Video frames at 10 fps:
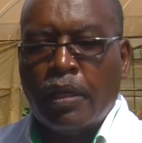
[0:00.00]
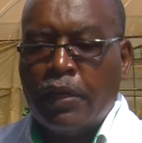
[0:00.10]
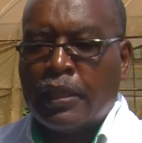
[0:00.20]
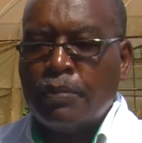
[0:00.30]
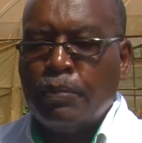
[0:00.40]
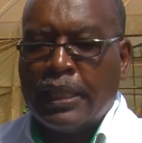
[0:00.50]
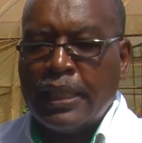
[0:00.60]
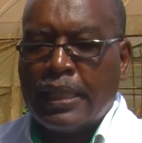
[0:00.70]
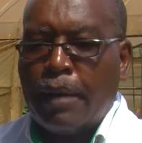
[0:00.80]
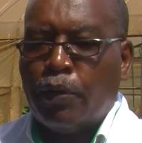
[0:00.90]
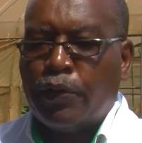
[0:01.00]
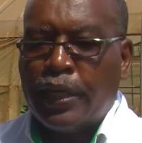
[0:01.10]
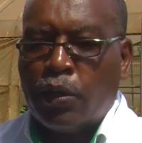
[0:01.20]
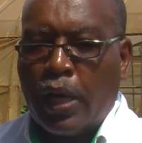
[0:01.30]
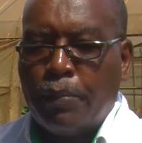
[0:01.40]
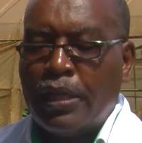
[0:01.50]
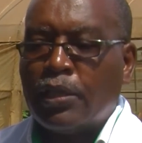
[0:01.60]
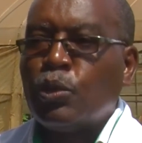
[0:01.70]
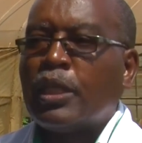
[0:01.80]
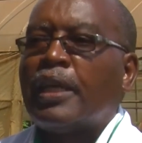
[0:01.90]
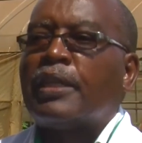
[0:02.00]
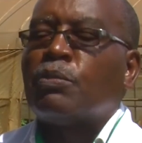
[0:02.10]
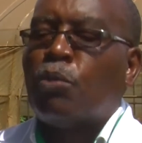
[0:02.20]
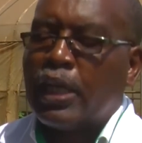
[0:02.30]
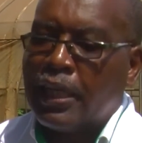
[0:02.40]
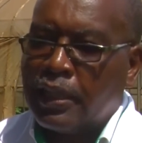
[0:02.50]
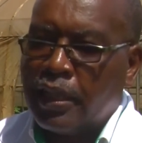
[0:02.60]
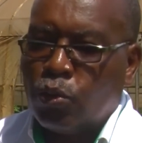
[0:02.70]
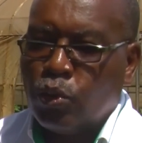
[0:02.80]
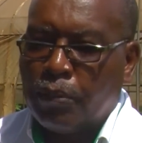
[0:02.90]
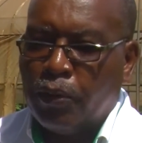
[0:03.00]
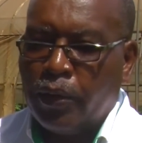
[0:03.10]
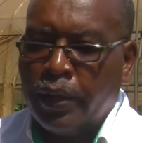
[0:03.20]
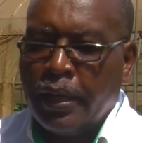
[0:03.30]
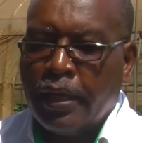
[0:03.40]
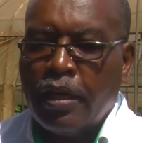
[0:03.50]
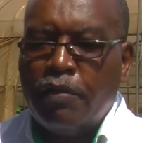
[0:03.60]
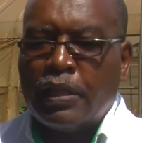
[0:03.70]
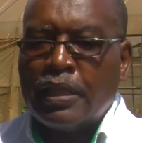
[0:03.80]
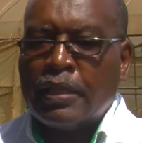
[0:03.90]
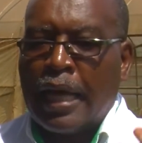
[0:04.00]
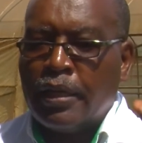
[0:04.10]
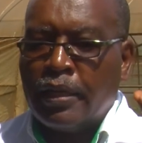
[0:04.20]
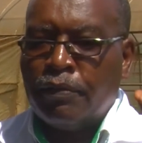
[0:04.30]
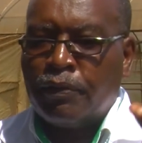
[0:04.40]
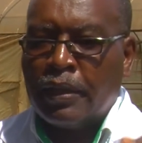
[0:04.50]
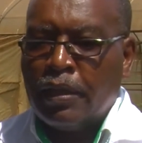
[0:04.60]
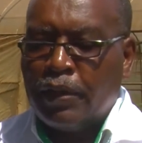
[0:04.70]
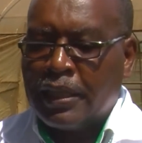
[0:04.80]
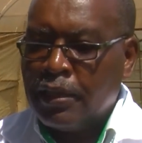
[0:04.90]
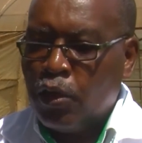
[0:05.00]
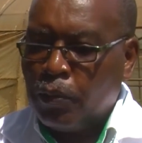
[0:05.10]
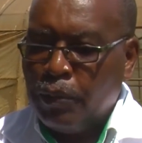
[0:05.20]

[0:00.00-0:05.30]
If it is meeting some of the requirements, you say it is moderately suitable. If it is, and if, if it is not